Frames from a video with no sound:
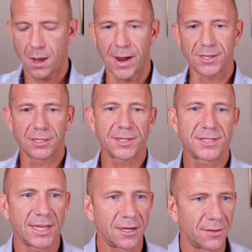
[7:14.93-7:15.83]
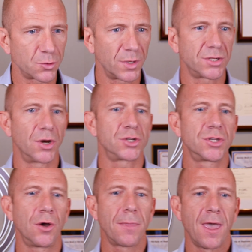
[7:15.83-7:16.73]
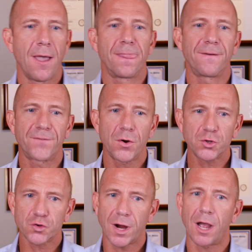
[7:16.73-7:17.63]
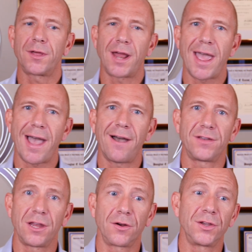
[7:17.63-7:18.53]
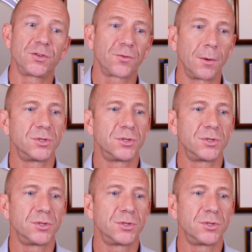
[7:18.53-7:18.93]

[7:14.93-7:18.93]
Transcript: All right, so let's dig into this research. So the first trial that I have here is from